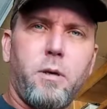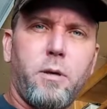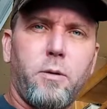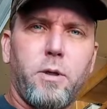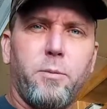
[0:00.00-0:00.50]

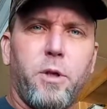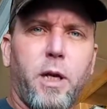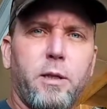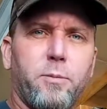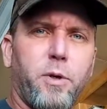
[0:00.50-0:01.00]
So some of you
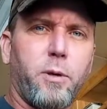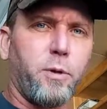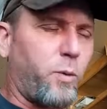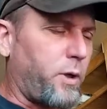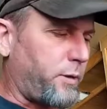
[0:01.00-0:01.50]
guys are probably
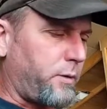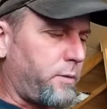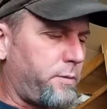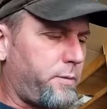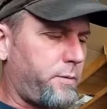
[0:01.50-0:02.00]
wondering,
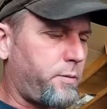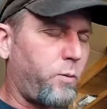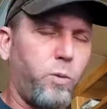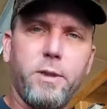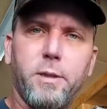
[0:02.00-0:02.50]

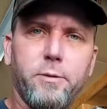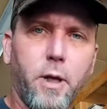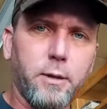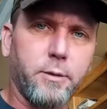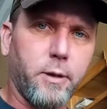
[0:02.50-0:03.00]
what's a
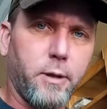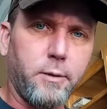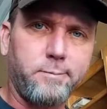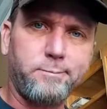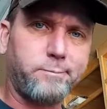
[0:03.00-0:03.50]
draw straw,
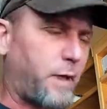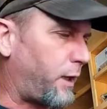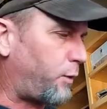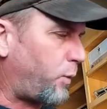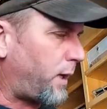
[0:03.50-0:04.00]

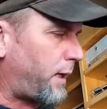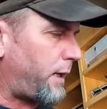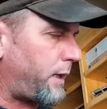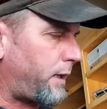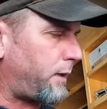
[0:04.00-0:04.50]
and
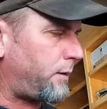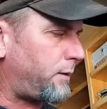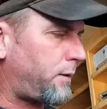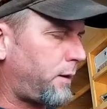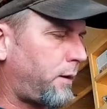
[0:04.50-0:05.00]
why
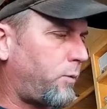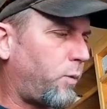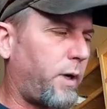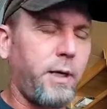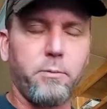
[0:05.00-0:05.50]

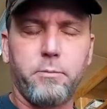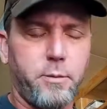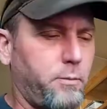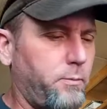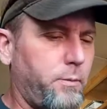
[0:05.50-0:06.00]
I'm
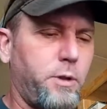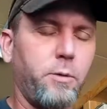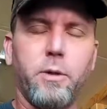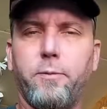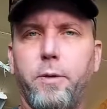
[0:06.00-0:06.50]

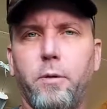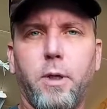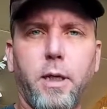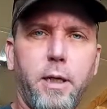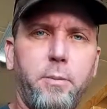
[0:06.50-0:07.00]
doing the fuel
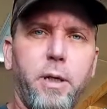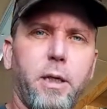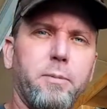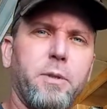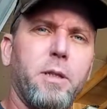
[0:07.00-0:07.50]
line
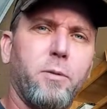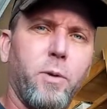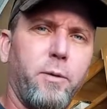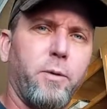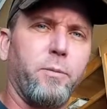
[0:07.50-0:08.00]
pickups this
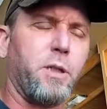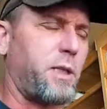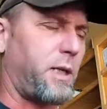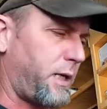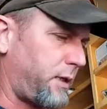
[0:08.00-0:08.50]
way from the
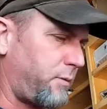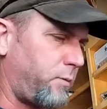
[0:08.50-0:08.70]
tank?